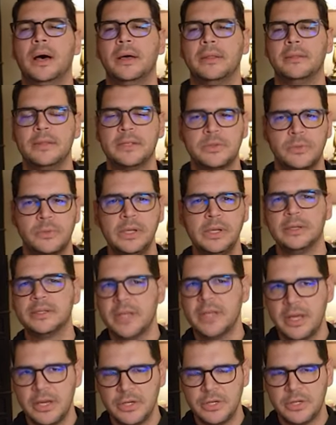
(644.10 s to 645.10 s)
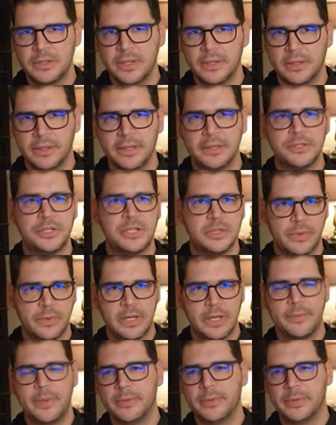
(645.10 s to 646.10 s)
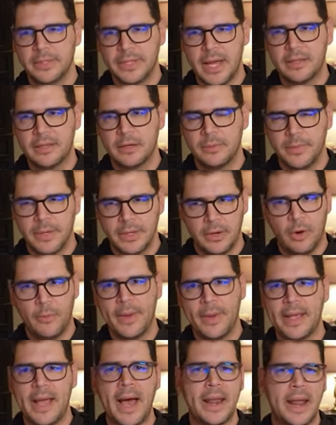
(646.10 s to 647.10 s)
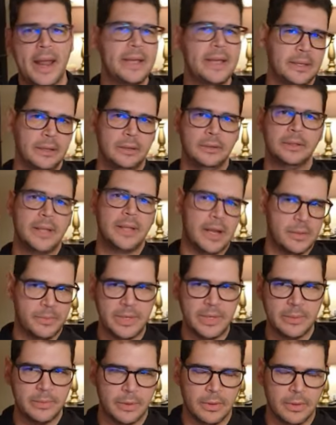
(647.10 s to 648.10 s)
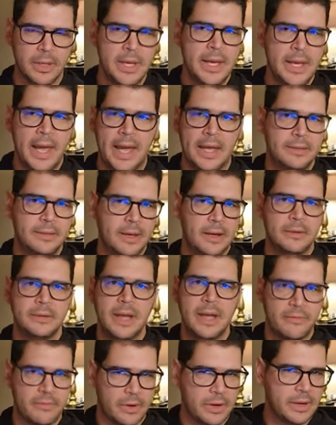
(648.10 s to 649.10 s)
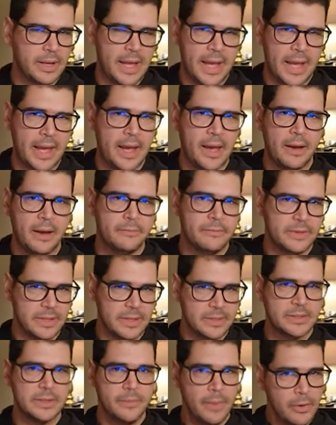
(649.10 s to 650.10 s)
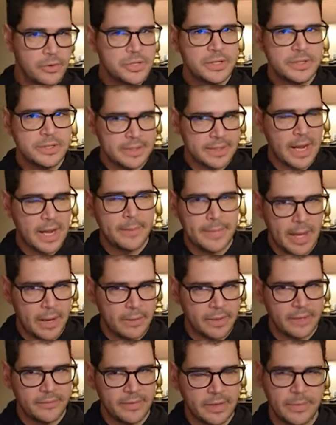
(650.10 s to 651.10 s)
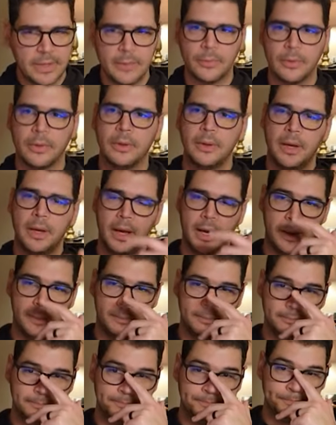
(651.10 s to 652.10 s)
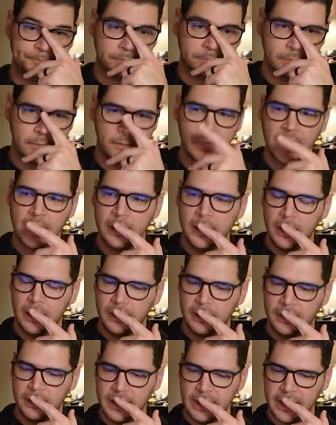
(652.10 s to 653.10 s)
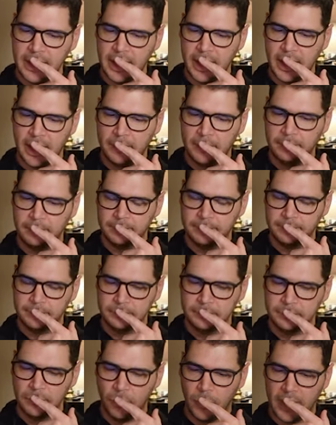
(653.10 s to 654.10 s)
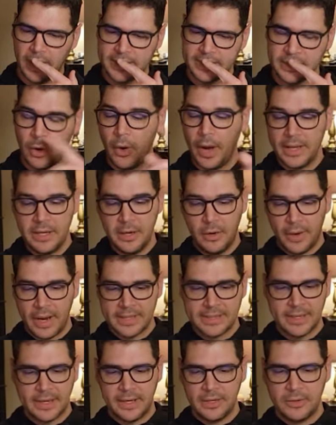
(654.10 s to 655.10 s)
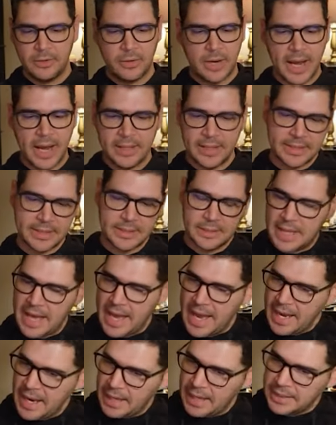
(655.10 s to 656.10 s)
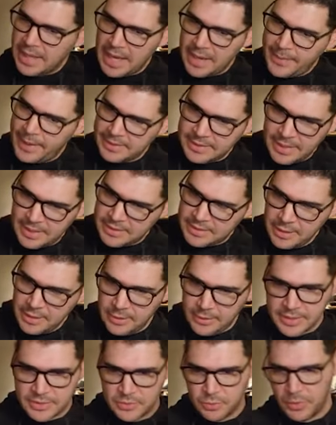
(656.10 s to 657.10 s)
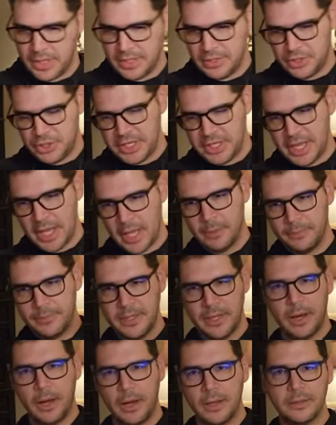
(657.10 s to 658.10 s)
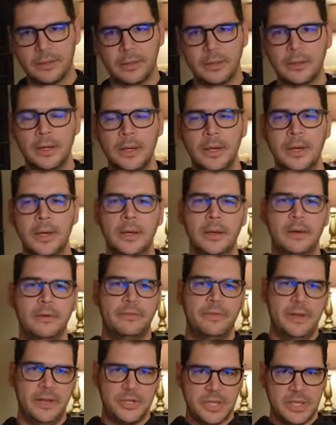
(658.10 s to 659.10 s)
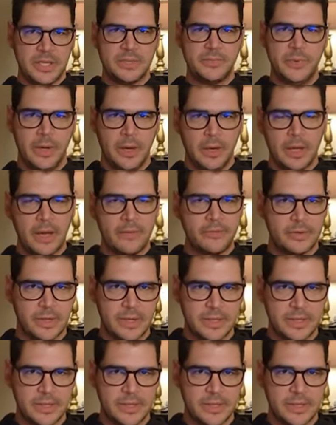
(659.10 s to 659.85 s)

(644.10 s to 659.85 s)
this realization that like she's bringing people together, but oh my God, I killed a lot of people and they're never going to have these emotions that I'm now giving people. I said I didn't cry. That's a lie. I lied about that too, because when she helped the author finish his book after